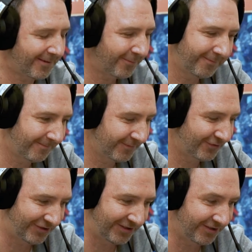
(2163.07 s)
I
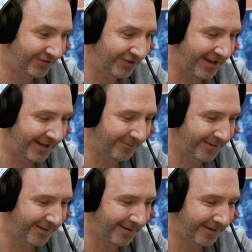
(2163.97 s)
was just chatting
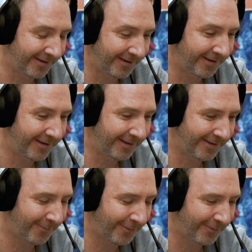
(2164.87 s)
with the
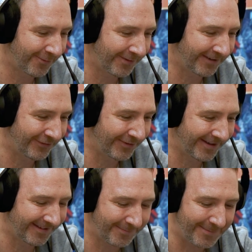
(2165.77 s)
the recruiter
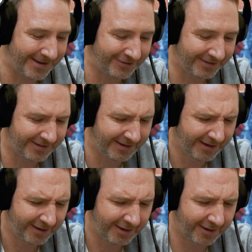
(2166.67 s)
yesterday, as I mentioned,
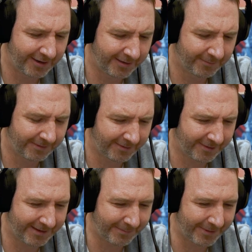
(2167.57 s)
and and we were
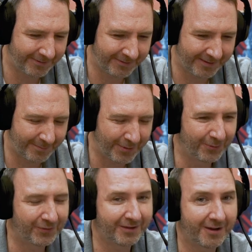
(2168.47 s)
talking about sort of the
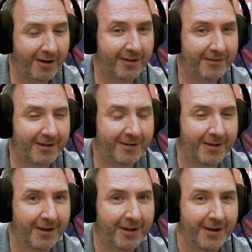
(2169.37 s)
pros and cons.
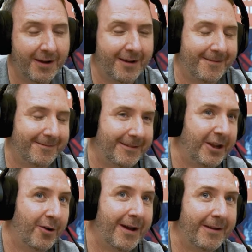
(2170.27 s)
And
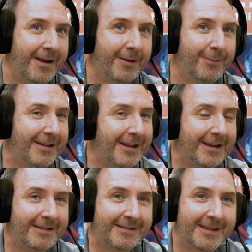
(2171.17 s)
you know, I, I
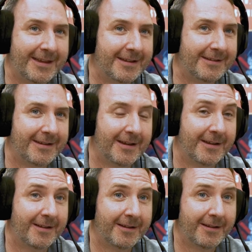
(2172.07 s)
realize that
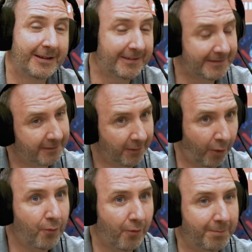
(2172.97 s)
uh, at least
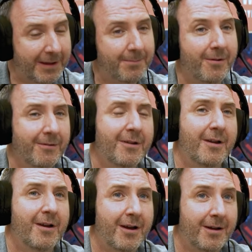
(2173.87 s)
local people,
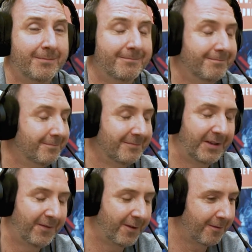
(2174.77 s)
um,
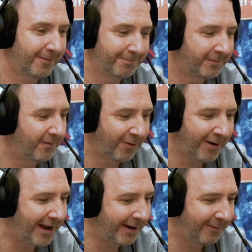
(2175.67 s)
if you're if you're
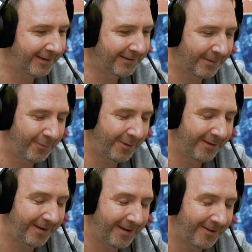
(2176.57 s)
hiring
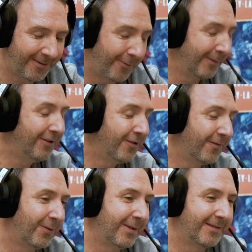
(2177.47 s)
someone or, or
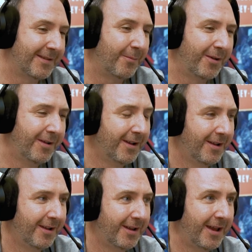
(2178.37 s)
interviewing someone,
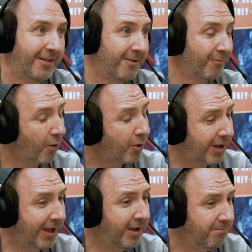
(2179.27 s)
and they're
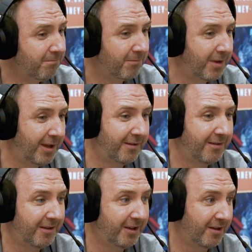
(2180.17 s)
working, it
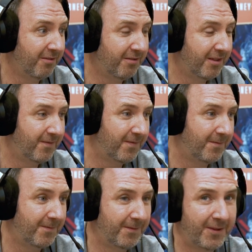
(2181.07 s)
you know if
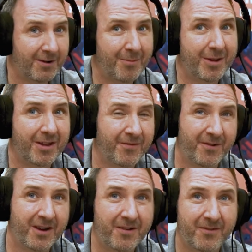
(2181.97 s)
if they're coming in for
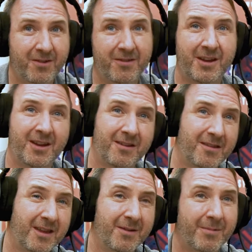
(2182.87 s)
an interview, they need to
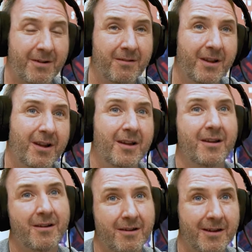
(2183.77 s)
think about.
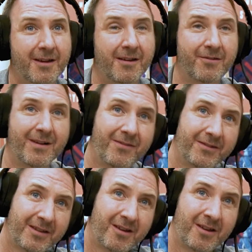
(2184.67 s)
Oh, I got
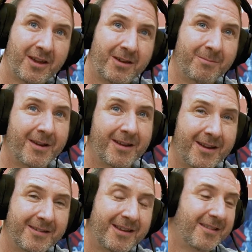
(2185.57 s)
travel time and I
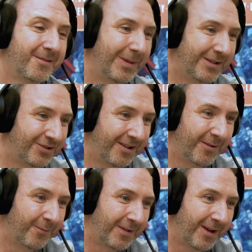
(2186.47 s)
got to take this big
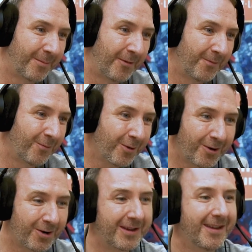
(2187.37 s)
chunk of time off
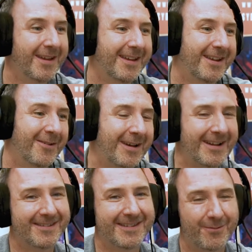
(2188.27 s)
work you know,
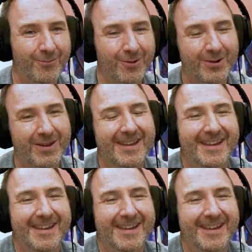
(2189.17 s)
how does that work?